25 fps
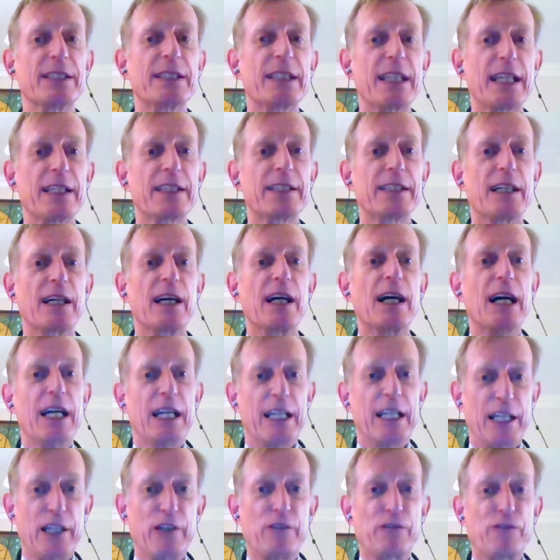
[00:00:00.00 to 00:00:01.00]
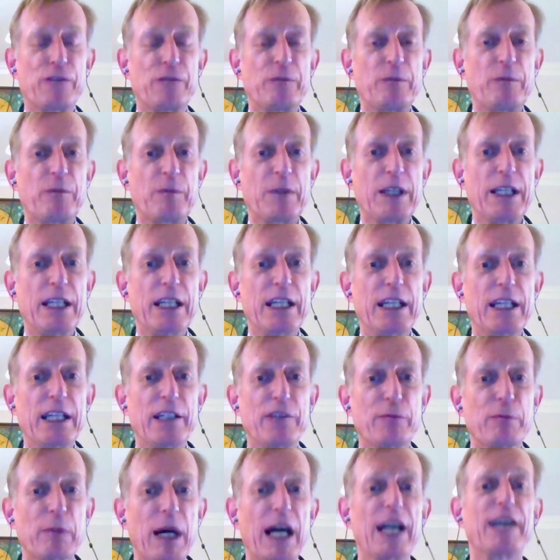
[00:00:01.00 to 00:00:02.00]
it together.
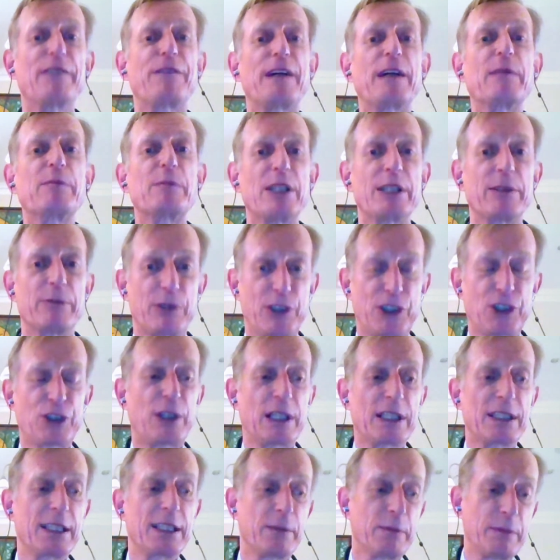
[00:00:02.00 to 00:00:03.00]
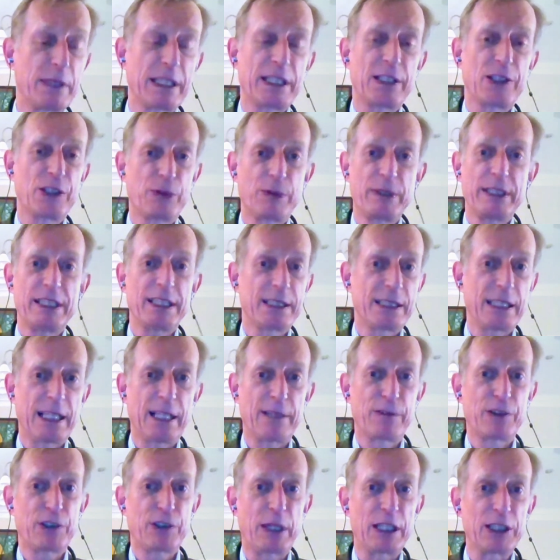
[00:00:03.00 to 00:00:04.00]
If my family was struggling because we didn't
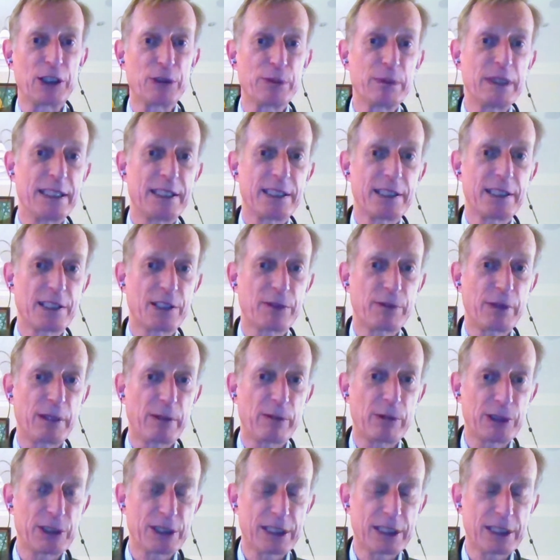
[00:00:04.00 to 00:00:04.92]
have as much meat as we